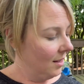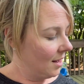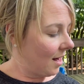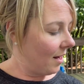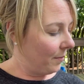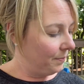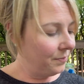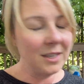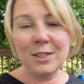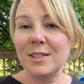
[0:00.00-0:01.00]
it
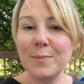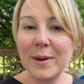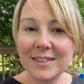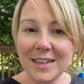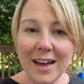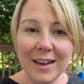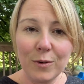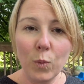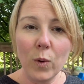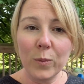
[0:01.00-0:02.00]
just depends
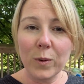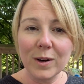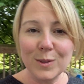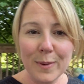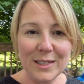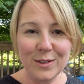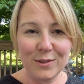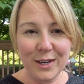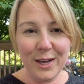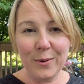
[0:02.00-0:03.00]
on what works best
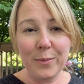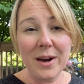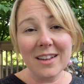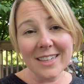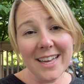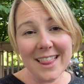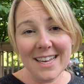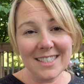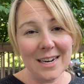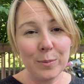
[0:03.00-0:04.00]
for you, but I'll link
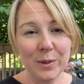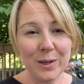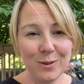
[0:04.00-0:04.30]
these down below